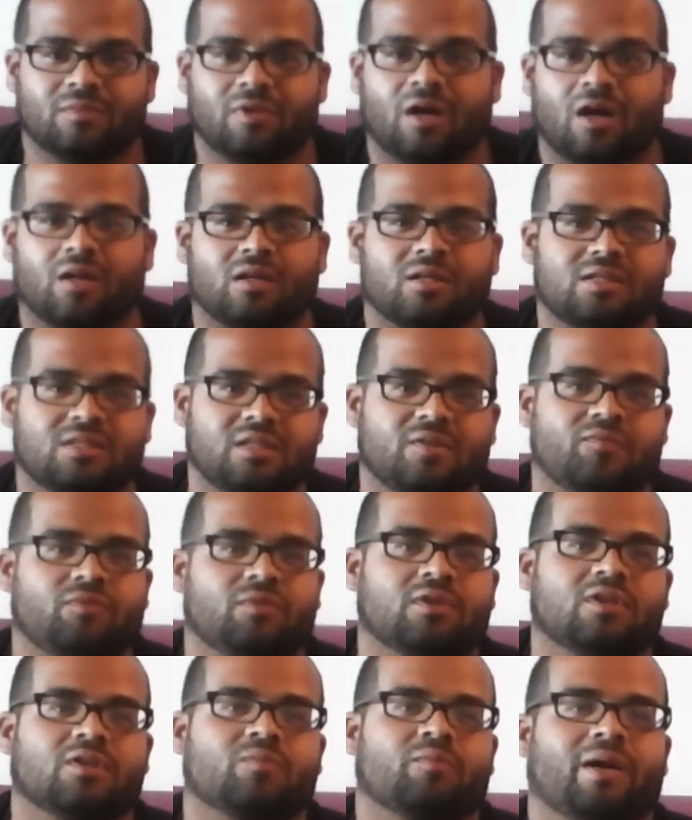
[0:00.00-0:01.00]
Honestly, if
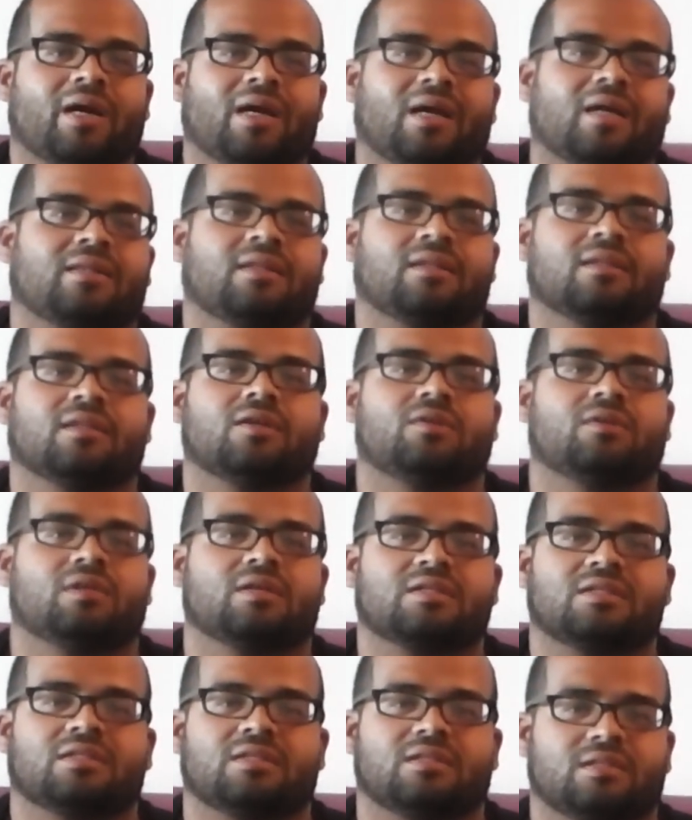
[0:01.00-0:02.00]
you look back at the
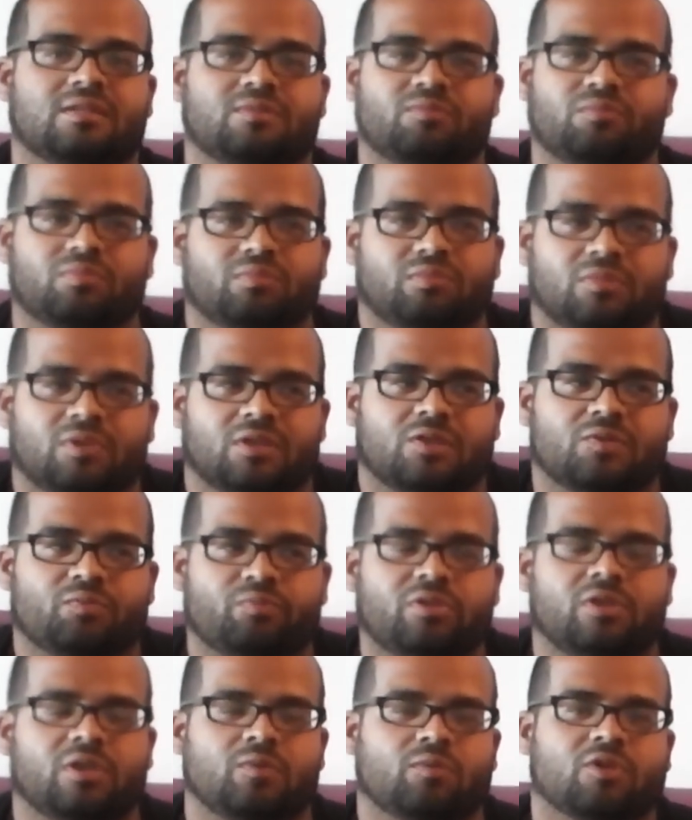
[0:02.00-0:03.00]
lyrics, it's
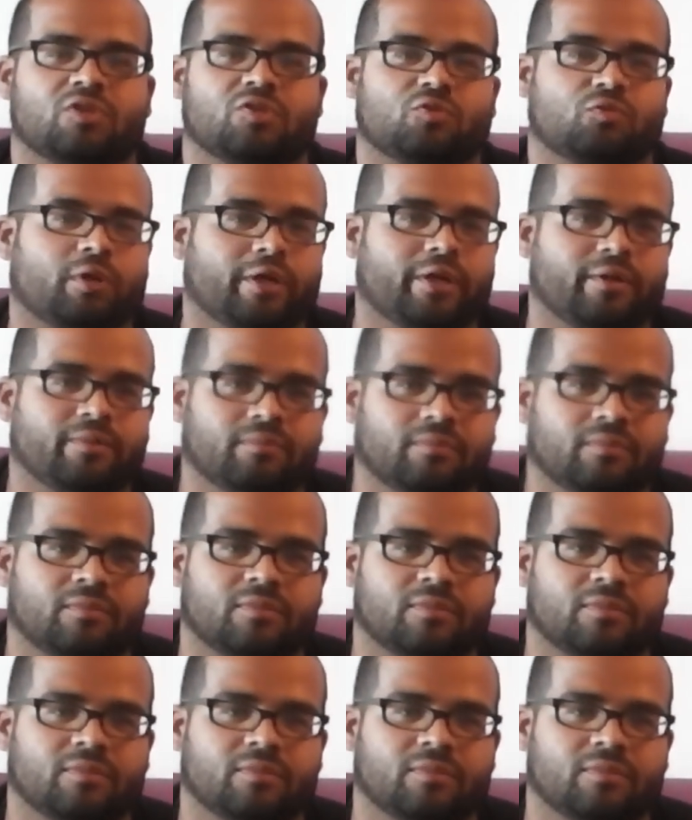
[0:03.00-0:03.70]
pretty much rape.